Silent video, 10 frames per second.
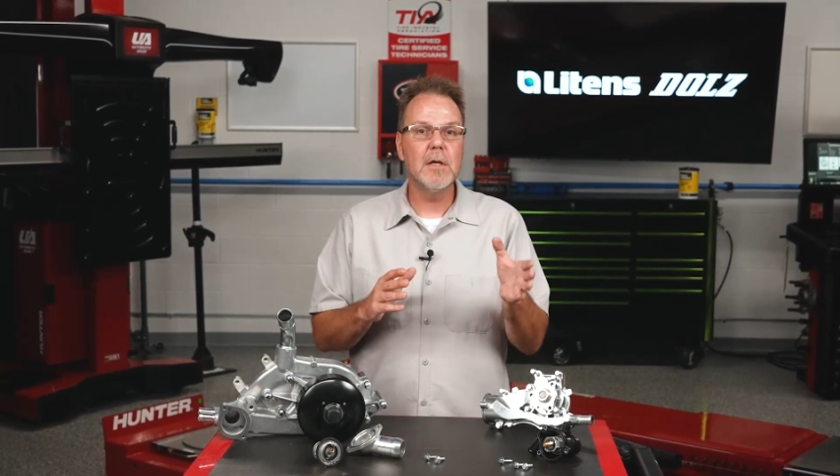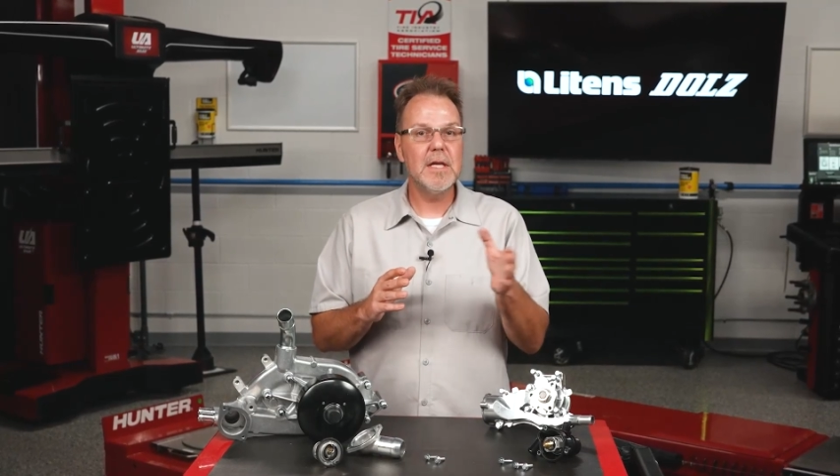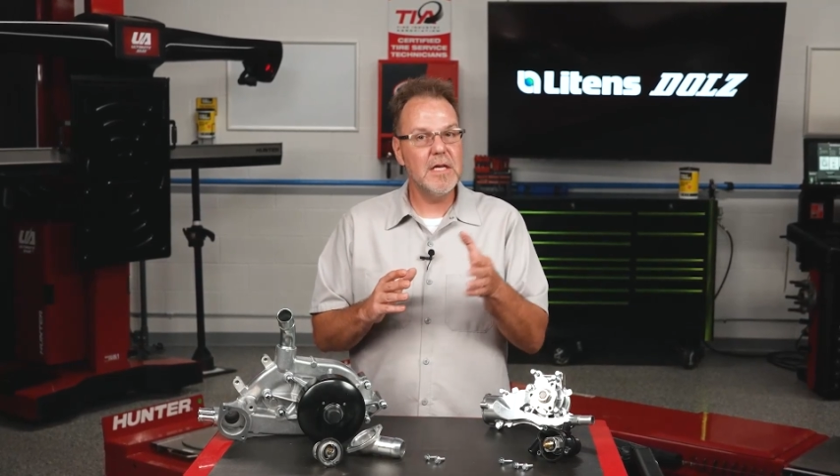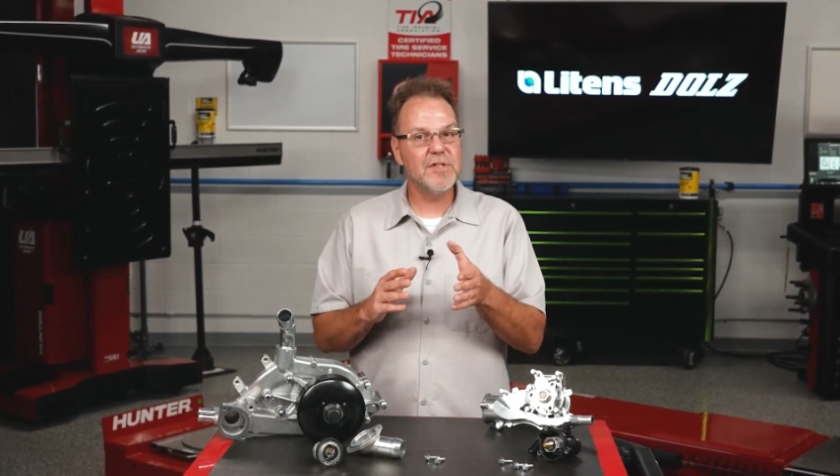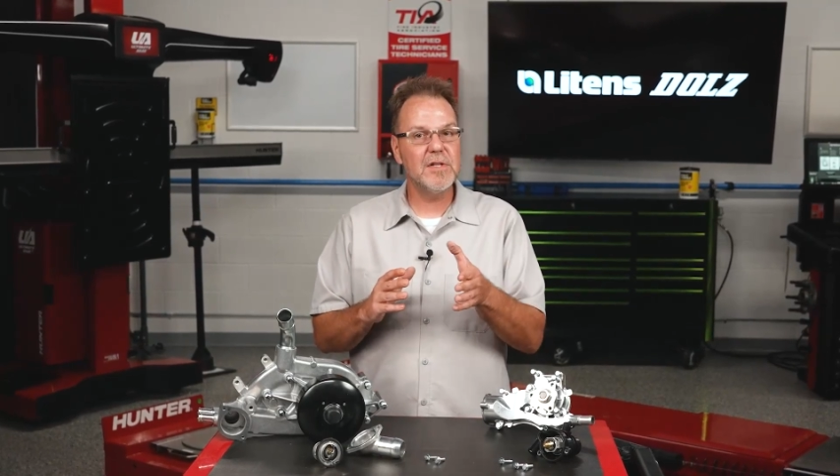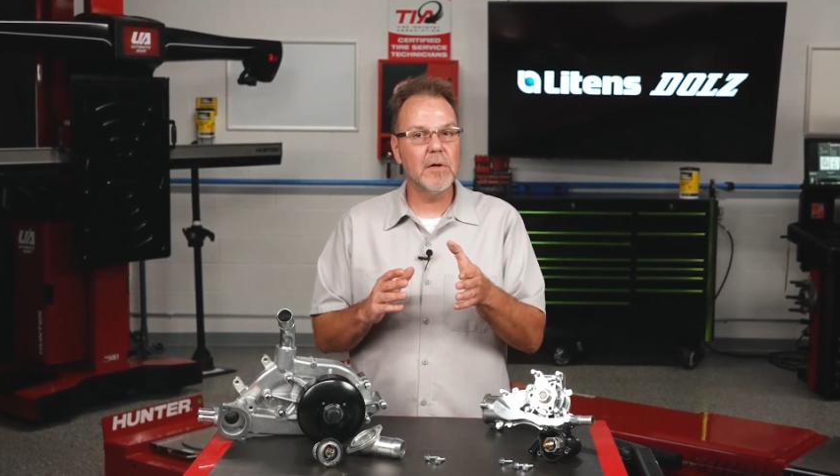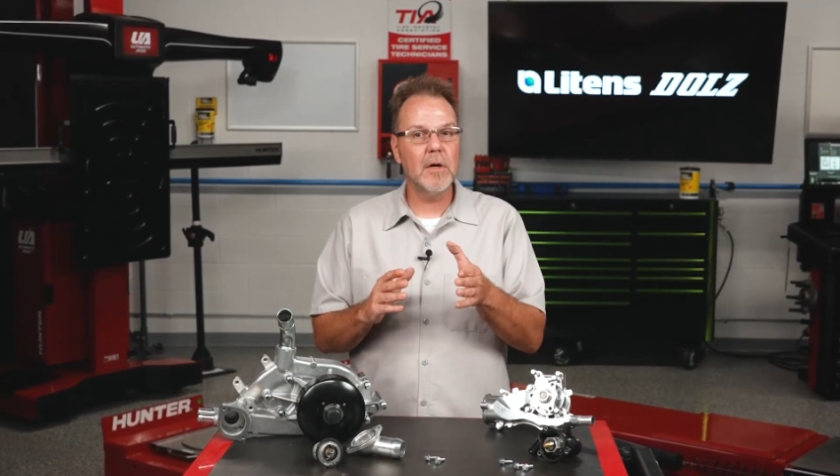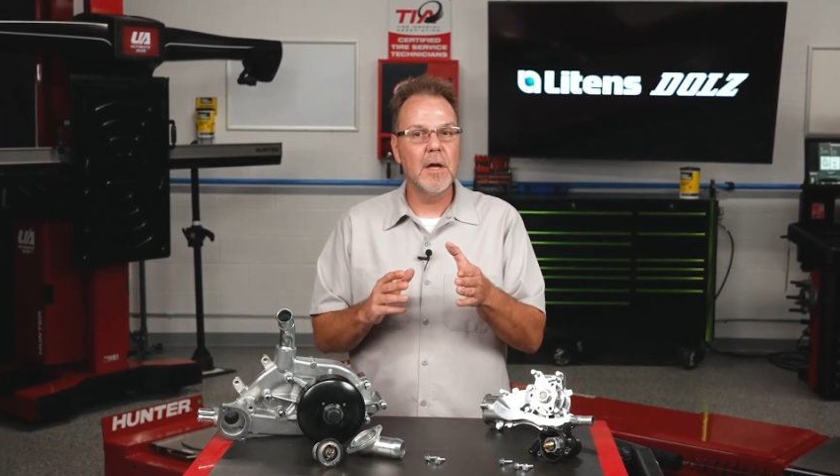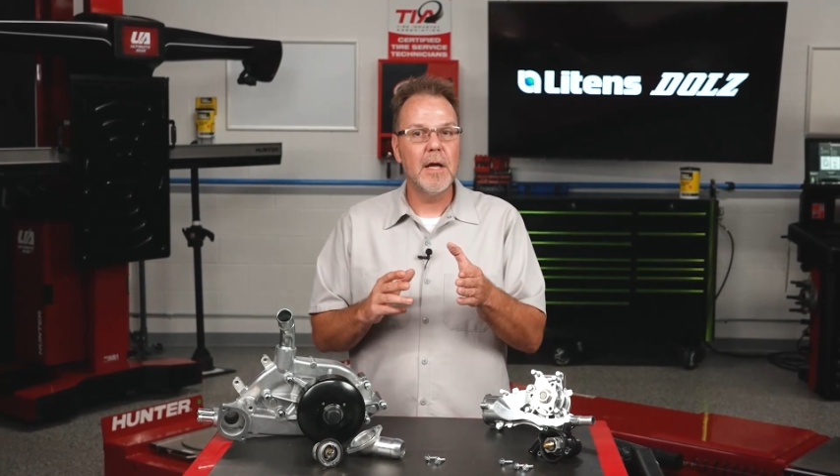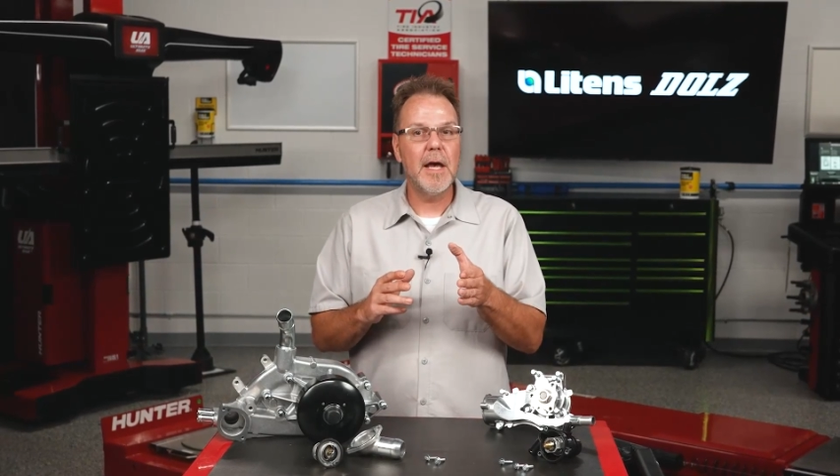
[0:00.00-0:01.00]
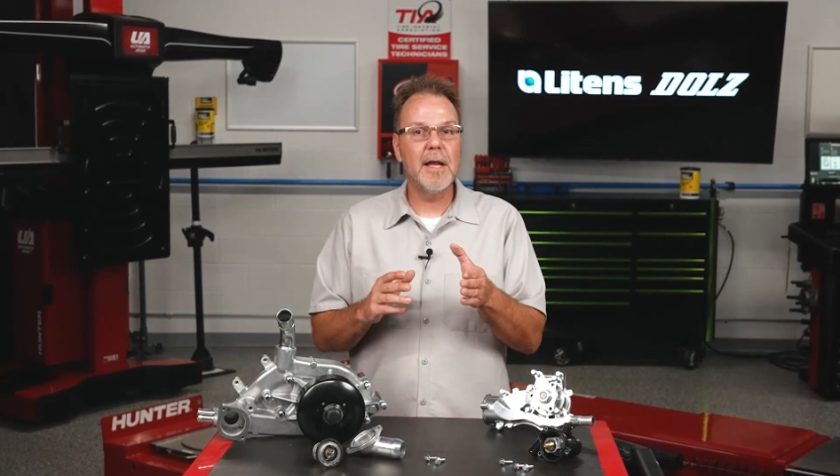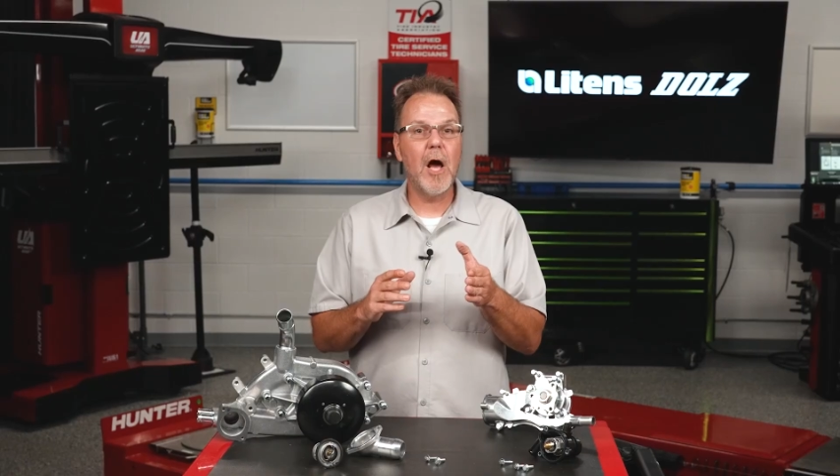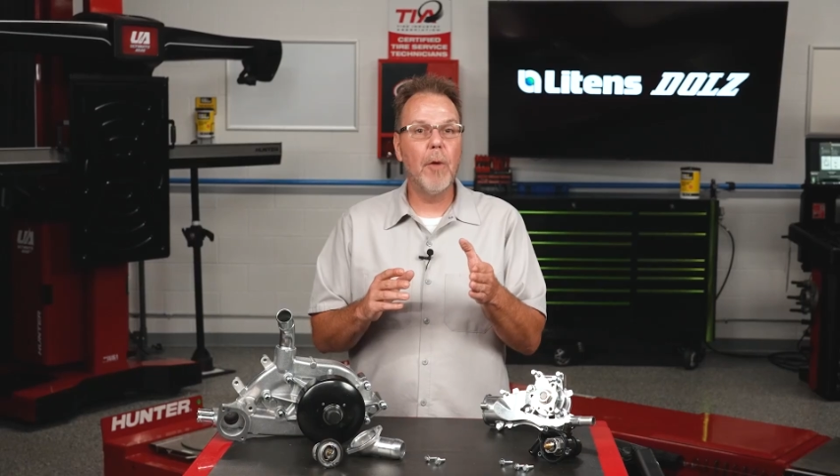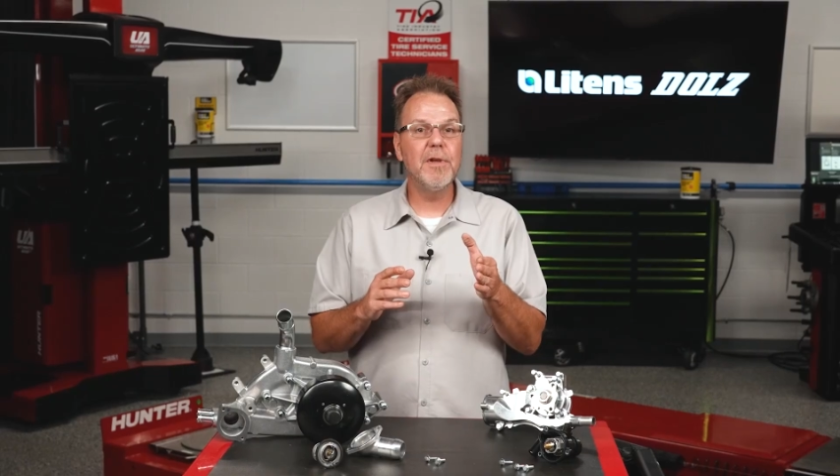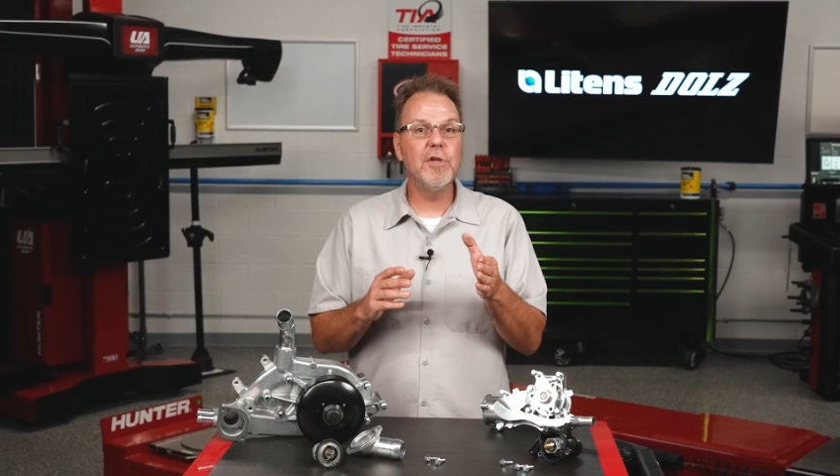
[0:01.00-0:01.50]
easier, and
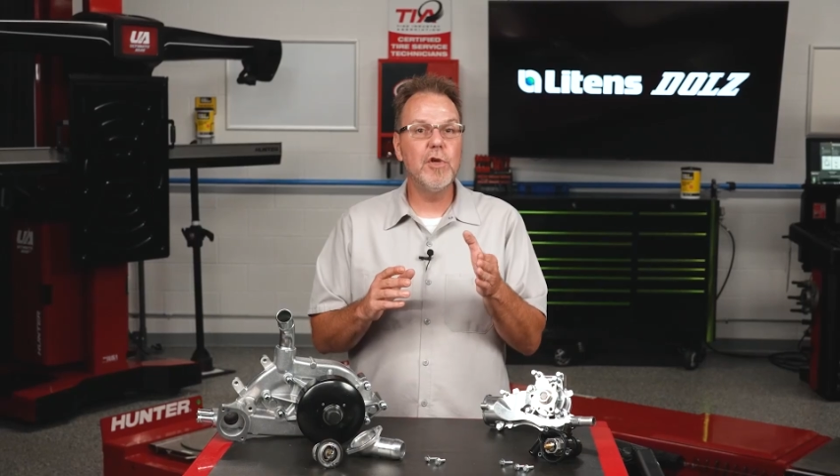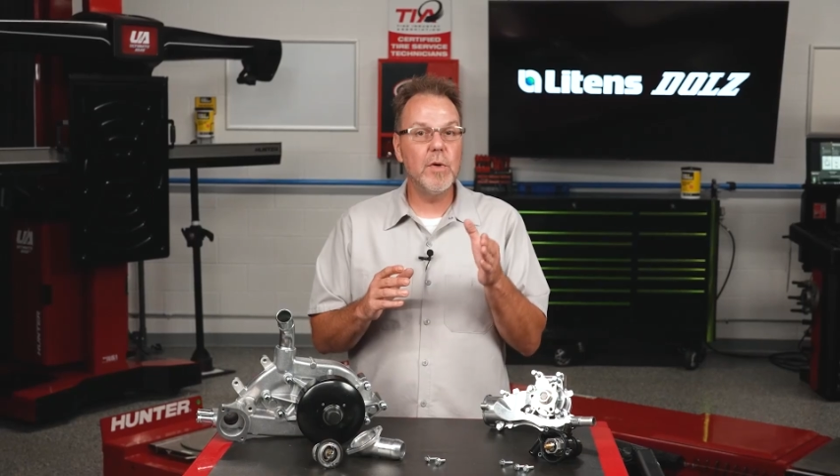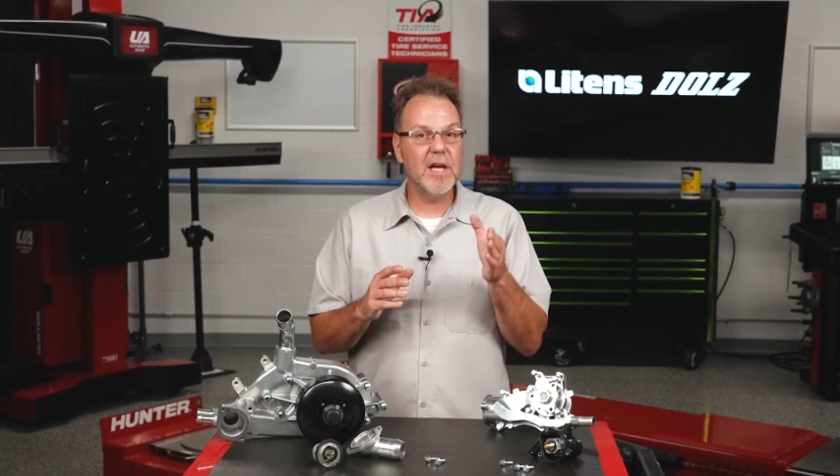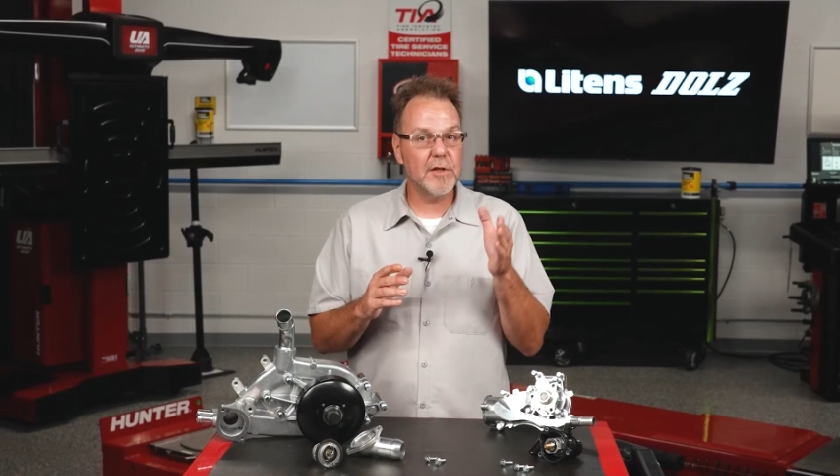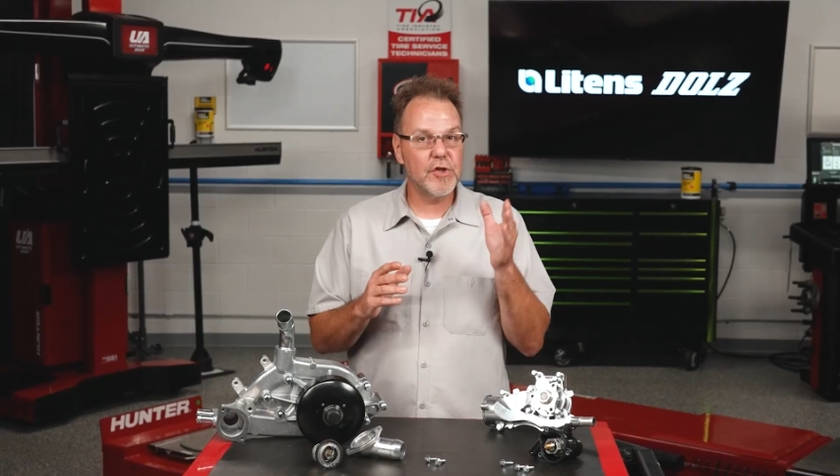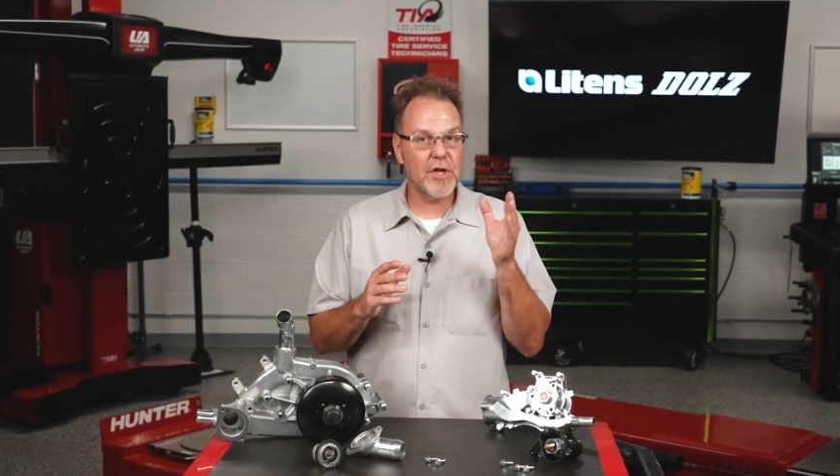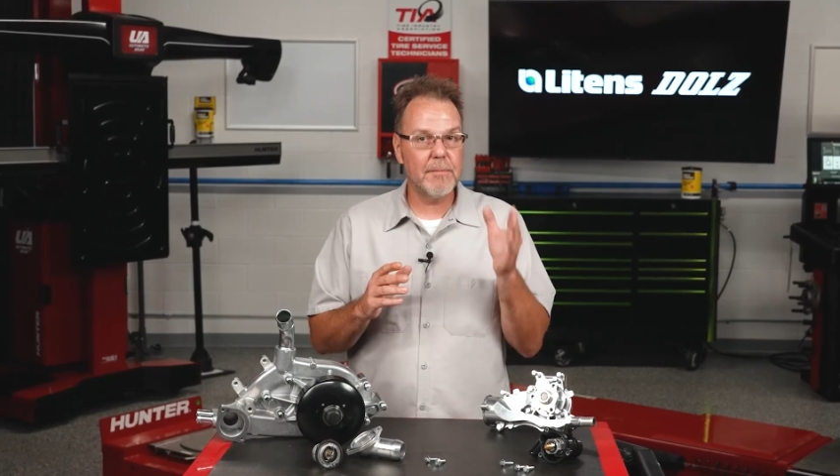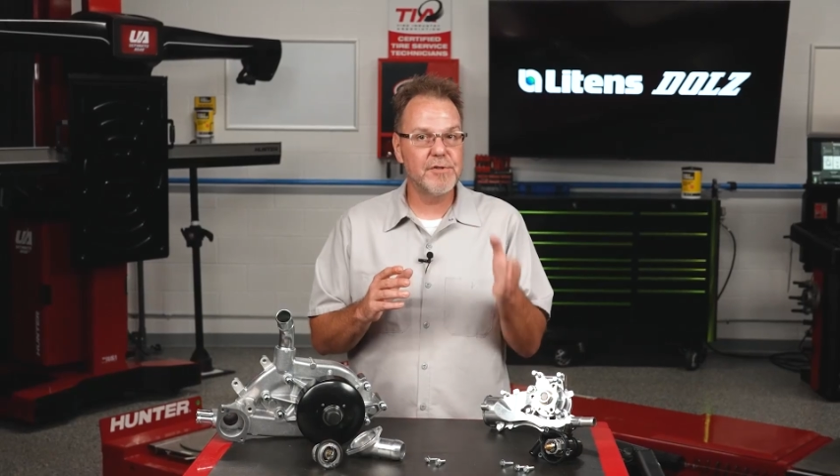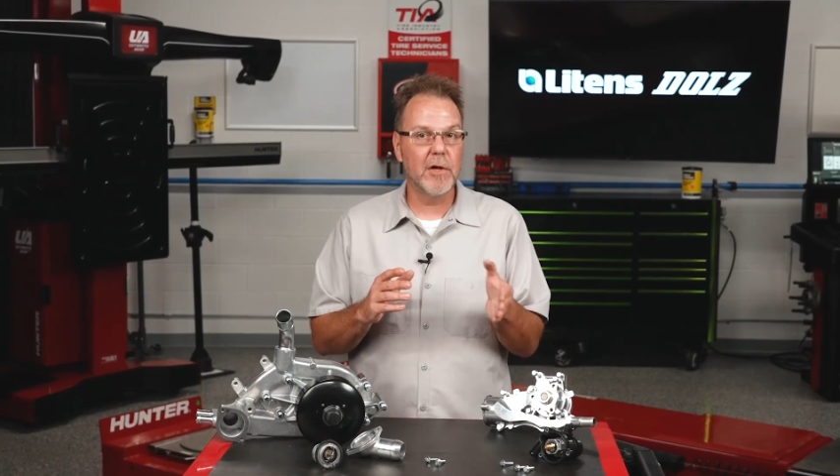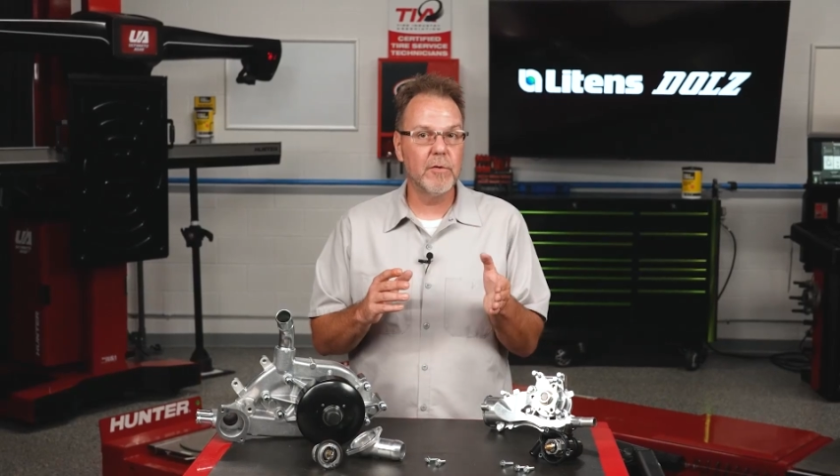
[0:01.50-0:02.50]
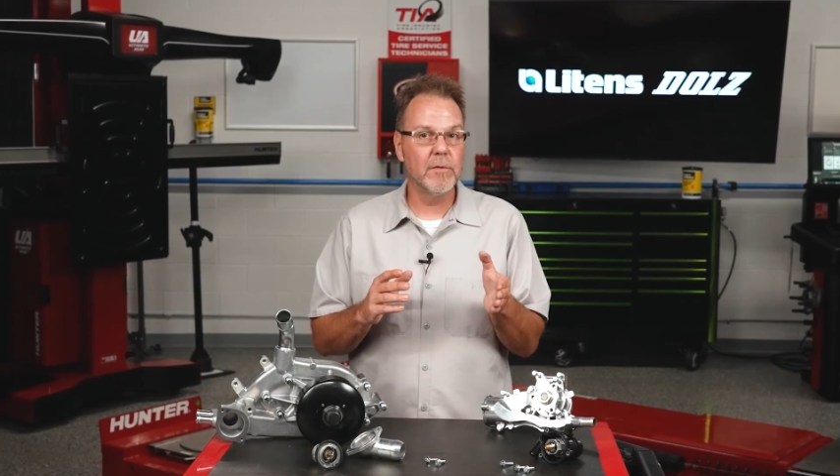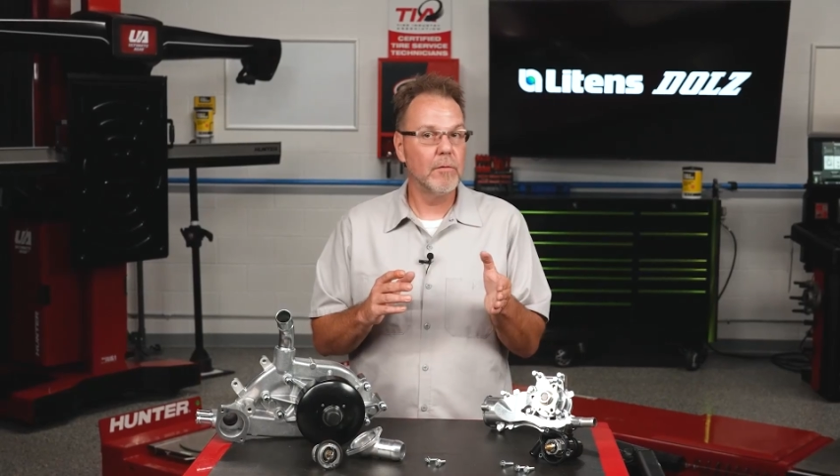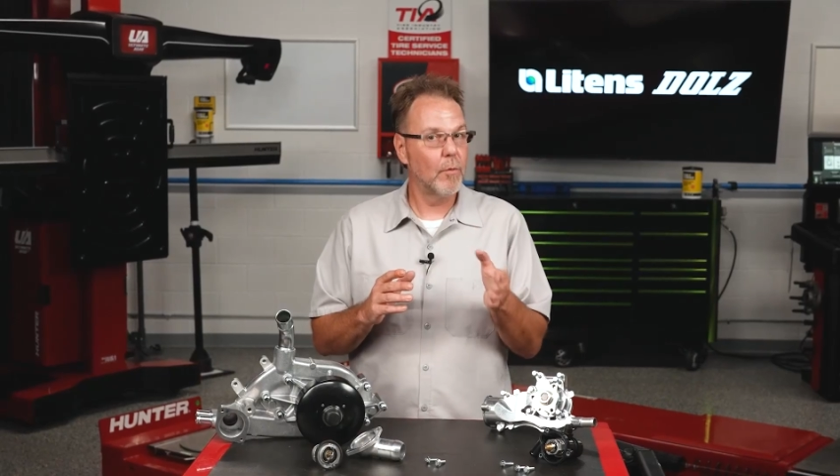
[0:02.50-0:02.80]
helping you get the job done